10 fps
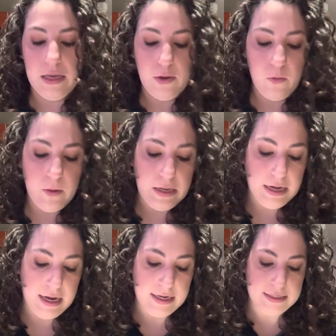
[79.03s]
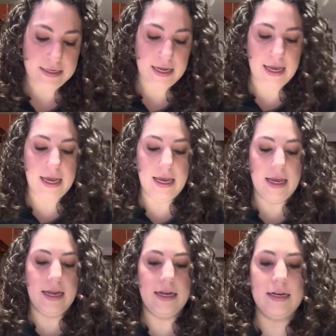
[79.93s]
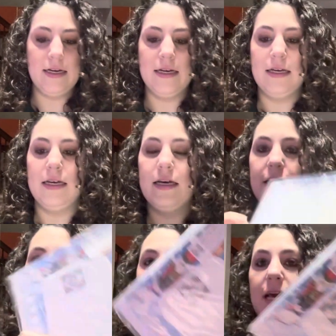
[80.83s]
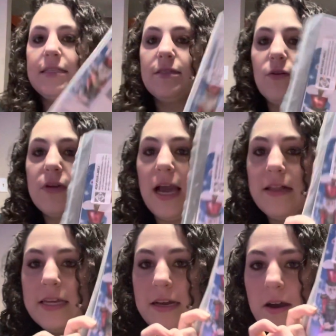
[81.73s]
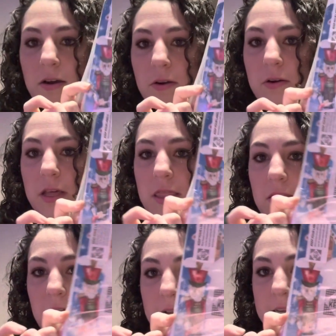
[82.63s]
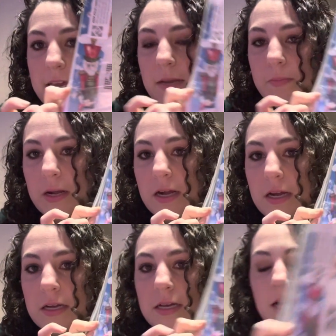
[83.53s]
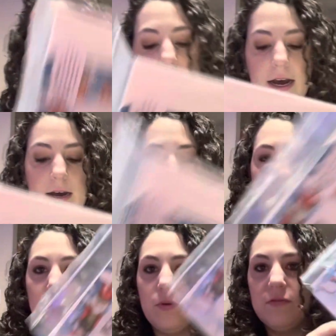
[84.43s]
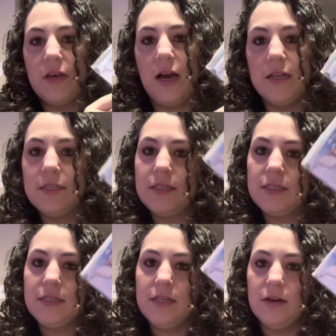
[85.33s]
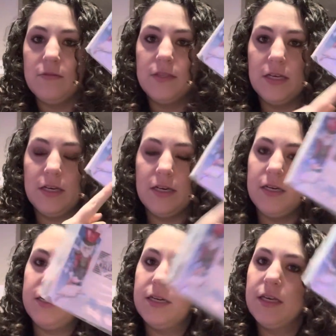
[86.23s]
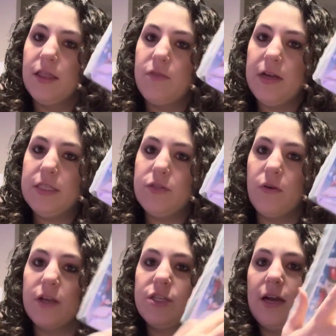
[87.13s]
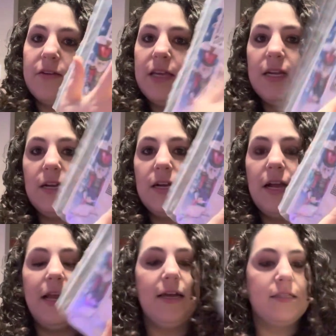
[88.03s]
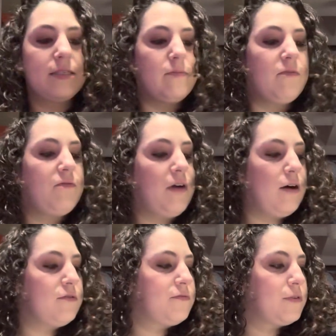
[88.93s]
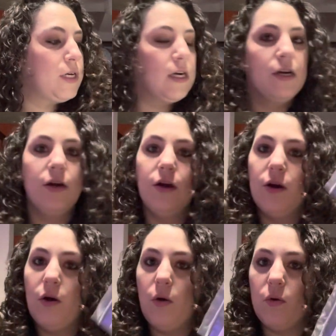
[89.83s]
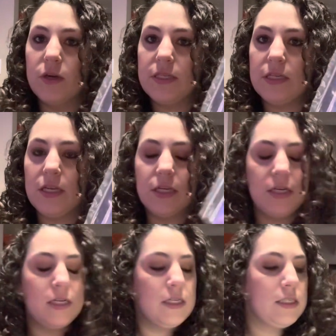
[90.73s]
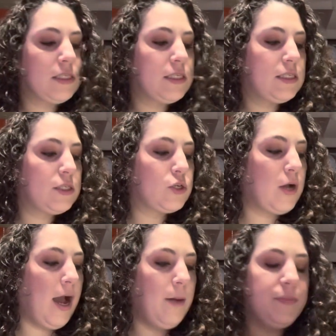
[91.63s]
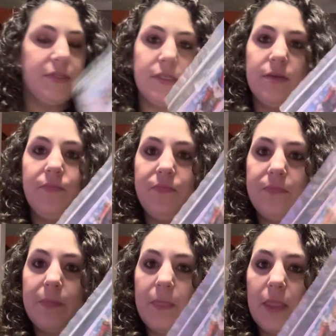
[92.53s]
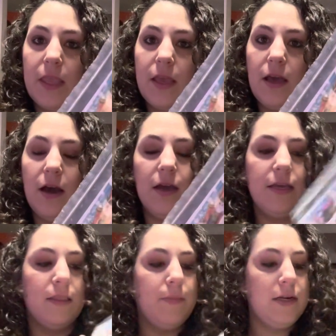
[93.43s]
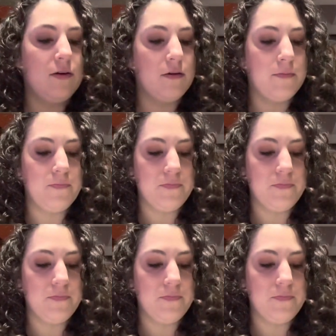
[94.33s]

We got a That's So Calico thread keeper. So we've got, you know, the thread storage down here and some felt for orts and other scraps in the middle.